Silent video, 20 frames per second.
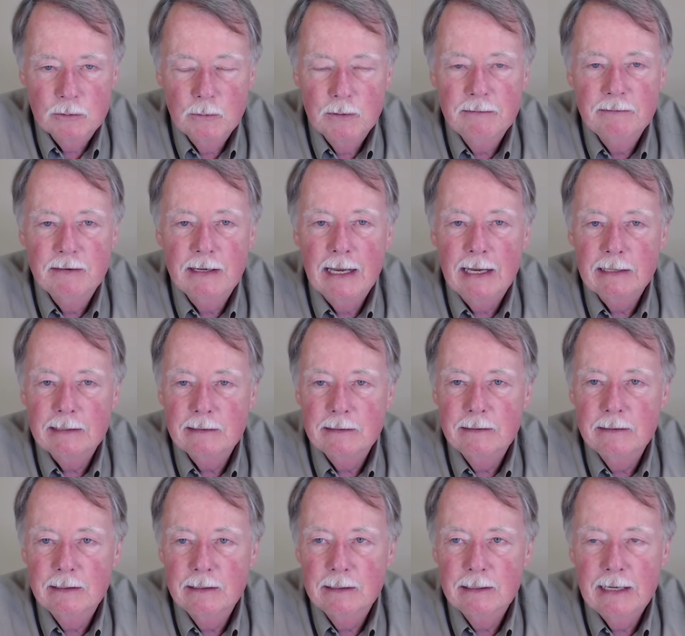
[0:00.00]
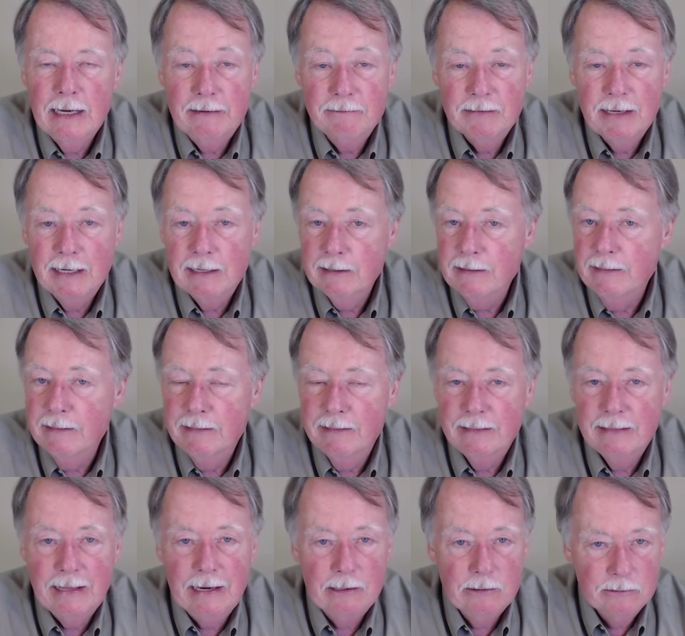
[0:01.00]
We've got, uh, I've got a
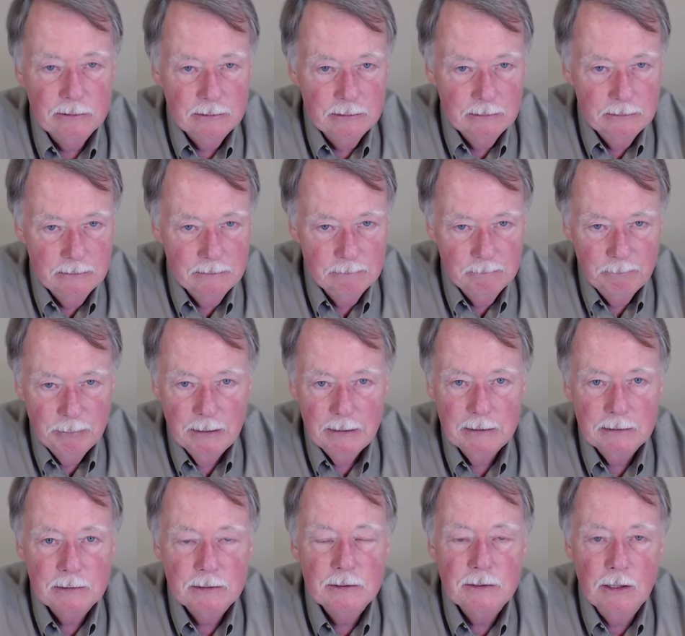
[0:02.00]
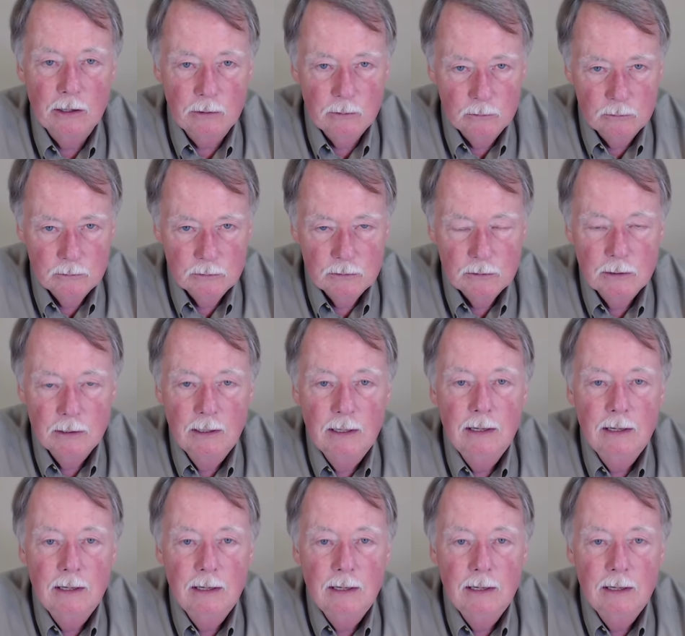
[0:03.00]
thousand plus stones.